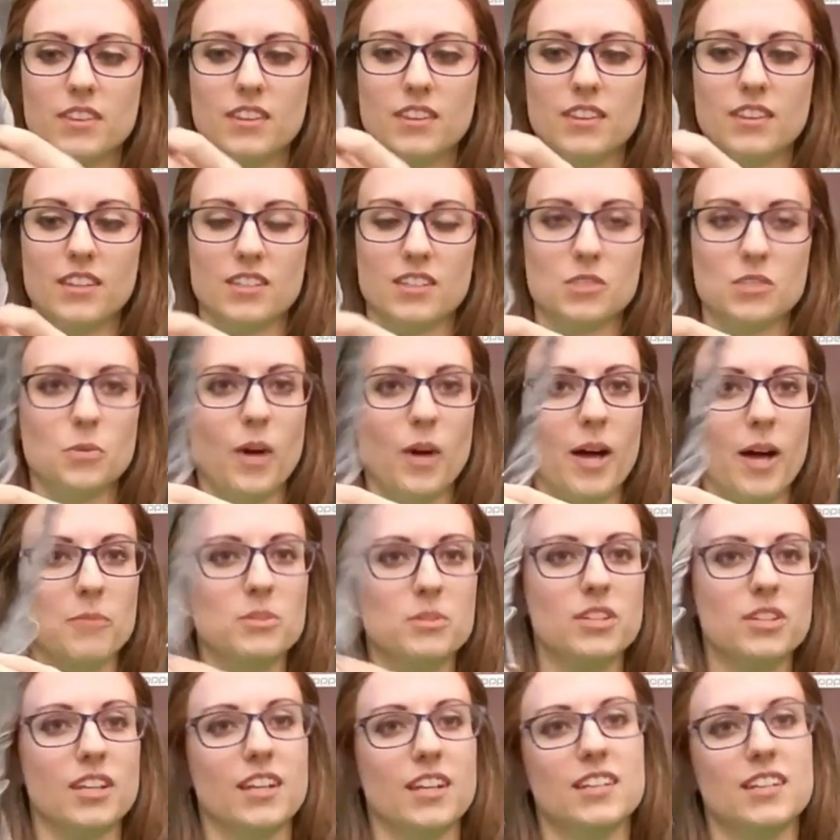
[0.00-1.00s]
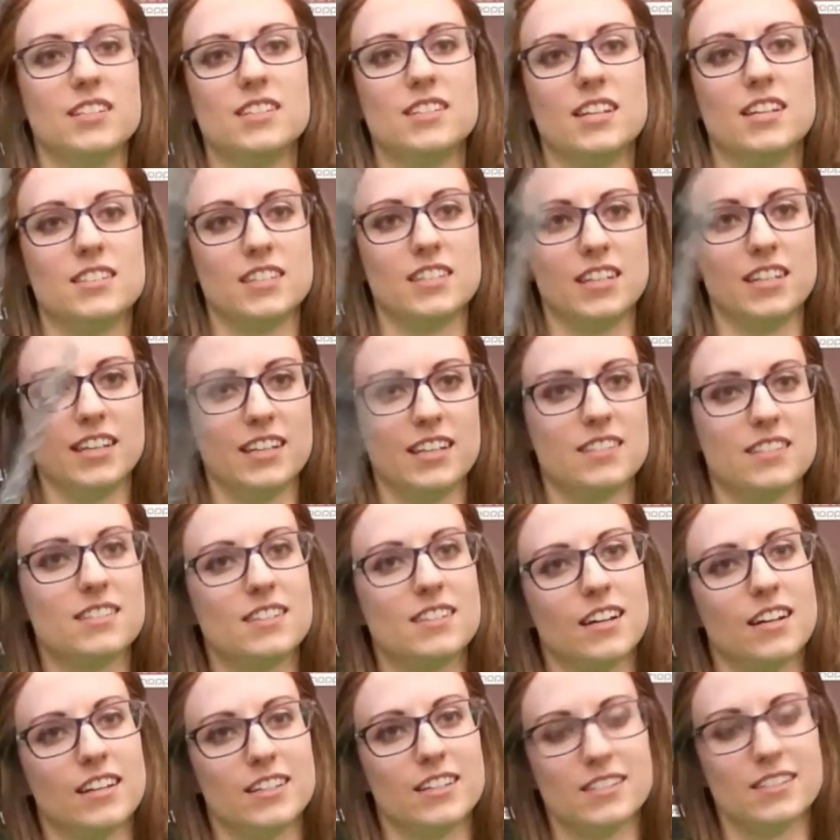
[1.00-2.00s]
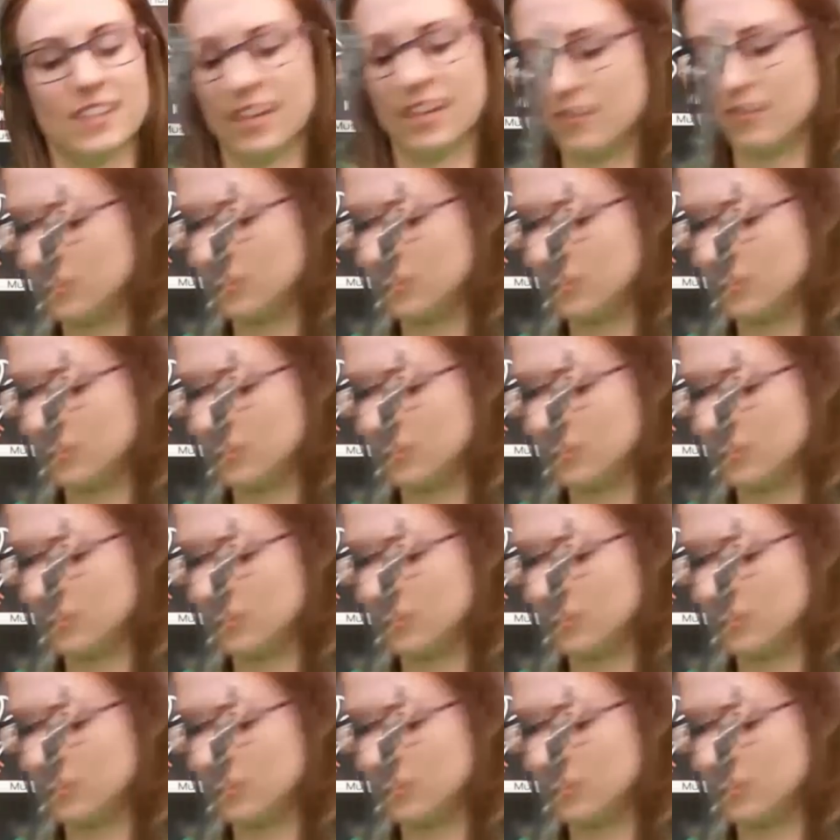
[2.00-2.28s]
swab so that it doesn't get stuck inside of your